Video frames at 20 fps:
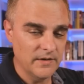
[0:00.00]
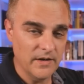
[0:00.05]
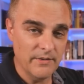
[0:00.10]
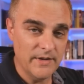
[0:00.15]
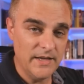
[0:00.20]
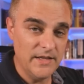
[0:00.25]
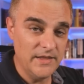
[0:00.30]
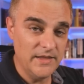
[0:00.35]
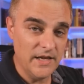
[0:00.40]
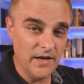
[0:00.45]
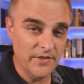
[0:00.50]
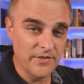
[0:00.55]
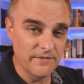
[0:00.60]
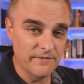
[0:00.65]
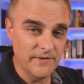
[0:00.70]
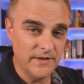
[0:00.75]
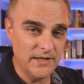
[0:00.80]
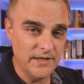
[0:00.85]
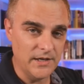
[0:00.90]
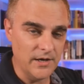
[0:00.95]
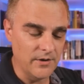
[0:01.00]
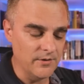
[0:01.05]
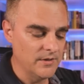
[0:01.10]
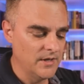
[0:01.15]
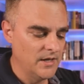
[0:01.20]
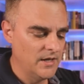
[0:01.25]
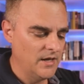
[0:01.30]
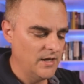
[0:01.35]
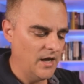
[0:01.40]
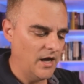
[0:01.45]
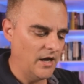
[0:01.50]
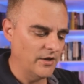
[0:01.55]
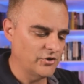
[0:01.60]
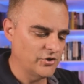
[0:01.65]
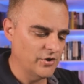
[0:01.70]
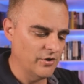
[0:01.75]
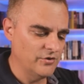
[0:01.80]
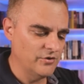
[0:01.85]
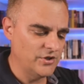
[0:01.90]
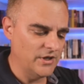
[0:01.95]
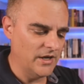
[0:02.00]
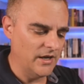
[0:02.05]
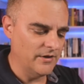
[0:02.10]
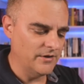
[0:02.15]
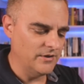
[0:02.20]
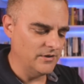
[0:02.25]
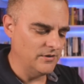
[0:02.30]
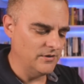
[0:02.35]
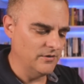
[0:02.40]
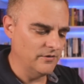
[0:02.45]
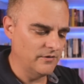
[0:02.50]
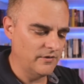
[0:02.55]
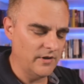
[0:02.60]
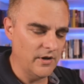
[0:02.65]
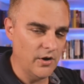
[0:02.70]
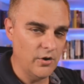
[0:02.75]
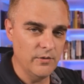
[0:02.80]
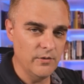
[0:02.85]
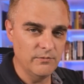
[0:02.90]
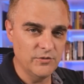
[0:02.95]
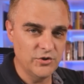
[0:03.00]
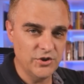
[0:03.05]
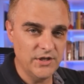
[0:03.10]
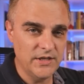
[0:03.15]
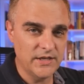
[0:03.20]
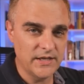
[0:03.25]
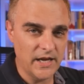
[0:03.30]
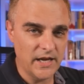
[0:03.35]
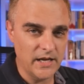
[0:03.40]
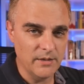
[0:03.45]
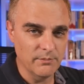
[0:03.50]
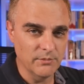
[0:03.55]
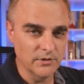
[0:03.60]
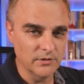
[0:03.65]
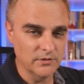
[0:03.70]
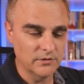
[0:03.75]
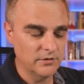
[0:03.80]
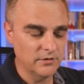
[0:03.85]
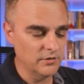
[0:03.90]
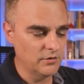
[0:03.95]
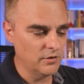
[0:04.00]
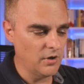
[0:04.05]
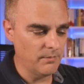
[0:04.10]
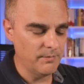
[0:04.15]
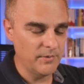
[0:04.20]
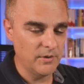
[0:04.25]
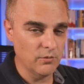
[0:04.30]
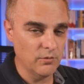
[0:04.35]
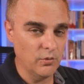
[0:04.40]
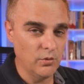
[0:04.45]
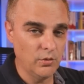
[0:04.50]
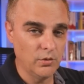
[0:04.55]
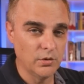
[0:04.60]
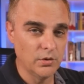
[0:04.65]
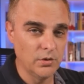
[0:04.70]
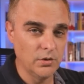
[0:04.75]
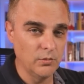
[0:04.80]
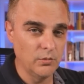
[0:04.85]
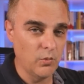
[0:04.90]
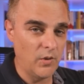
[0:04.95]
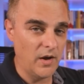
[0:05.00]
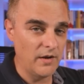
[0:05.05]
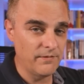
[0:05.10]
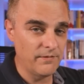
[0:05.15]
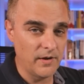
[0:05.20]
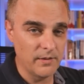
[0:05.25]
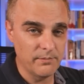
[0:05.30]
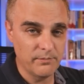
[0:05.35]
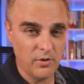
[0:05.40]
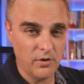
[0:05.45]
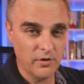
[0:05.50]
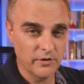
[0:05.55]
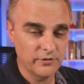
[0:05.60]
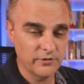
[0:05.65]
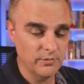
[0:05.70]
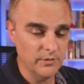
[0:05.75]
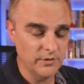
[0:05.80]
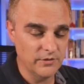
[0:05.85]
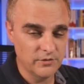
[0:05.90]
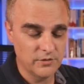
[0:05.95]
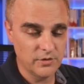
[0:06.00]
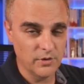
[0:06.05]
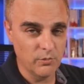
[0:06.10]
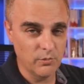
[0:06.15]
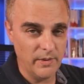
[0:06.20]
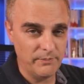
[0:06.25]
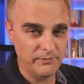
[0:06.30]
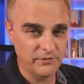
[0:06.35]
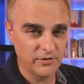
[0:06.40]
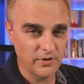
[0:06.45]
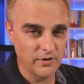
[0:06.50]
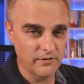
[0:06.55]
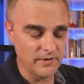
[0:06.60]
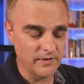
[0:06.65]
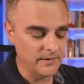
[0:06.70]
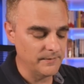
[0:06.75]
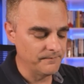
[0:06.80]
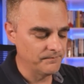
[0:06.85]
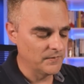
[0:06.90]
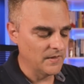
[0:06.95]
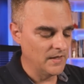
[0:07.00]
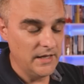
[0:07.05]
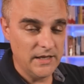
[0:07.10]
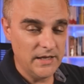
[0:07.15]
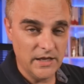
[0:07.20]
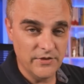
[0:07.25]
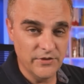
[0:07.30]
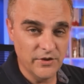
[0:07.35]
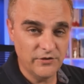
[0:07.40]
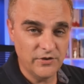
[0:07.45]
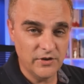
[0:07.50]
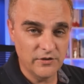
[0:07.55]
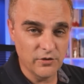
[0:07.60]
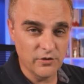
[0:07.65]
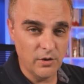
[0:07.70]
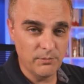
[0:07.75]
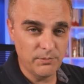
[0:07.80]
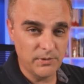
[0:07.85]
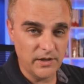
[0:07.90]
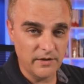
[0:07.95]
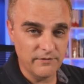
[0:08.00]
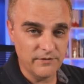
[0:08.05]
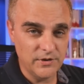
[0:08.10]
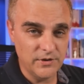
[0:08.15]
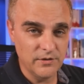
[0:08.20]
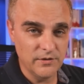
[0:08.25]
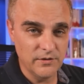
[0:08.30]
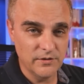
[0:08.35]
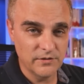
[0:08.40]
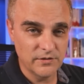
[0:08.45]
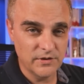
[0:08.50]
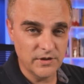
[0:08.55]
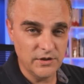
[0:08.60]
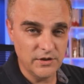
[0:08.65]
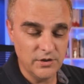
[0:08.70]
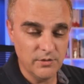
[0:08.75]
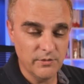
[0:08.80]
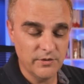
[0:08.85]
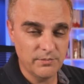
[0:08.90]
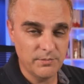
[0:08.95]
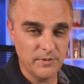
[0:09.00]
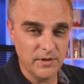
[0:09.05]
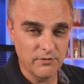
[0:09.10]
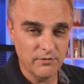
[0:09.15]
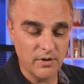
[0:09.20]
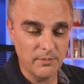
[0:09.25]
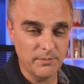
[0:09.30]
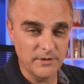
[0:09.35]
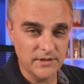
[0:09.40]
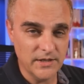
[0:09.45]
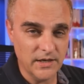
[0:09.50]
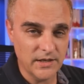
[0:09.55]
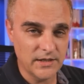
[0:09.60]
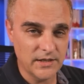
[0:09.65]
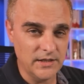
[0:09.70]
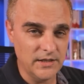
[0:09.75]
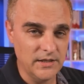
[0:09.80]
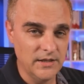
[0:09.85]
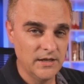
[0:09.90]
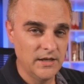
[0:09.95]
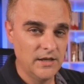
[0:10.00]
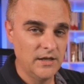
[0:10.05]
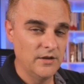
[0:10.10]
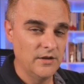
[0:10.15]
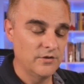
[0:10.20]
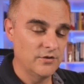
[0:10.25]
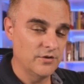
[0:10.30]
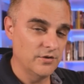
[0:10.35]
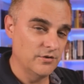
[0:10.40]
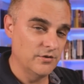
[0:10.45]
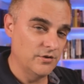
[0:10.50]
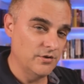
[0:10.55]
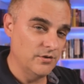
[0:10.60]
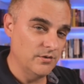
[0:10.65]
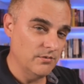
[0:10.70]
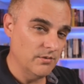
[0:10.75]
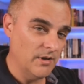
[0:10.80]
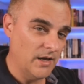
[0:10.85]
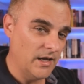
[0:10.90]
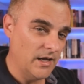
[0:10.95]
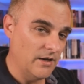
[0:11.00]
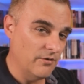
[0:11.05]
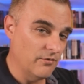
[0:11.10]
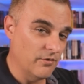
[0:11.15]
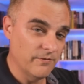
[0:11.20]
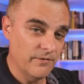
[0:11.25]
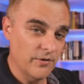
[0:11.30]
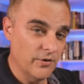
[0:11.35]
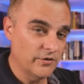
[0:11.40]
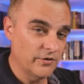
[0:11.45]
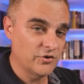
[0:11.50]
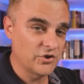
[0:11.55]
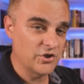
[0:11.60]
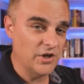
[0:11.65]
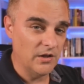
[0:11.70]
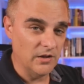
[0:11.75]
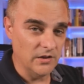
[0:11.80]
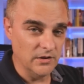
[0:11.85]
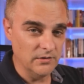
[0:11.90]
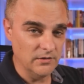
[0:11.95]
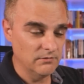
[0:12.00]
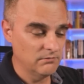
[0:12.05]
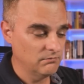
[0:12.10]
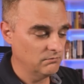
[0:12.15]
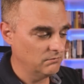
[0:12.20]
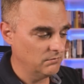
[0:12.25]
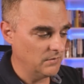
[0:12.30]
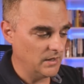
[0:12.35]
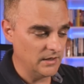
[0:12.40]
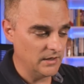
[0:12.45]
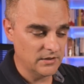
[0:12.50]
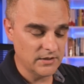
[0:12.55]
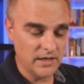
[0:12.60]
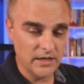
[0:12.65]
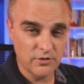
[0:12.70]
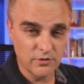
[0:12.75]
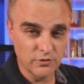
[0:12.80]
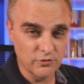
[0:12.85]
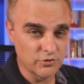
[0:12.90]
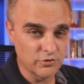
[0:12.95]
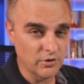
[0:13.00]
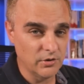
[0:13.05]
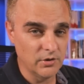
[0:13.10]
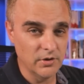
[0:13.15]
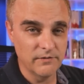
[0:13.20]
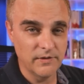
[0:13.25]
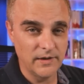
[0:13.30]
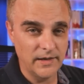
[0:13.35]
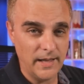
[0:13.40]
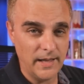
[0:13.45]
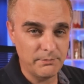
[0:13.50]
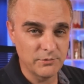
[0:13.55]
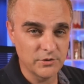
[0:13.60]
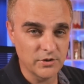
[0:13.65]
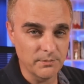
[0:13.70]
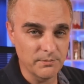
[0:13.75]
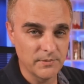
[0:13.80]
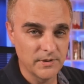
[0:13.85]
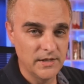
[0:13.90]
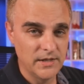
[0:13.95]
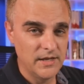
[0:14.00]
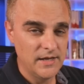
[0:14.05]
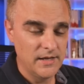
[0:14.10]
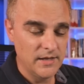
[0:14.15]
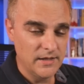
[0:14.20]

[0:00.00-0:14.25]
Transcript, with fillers: Now, in the other video, I showed you how to use the OMG cable to copy all Wi-Fi passwords to a web server. In this example, I've used the USB rubber ducky to do a reverse shell and take control of a laptop.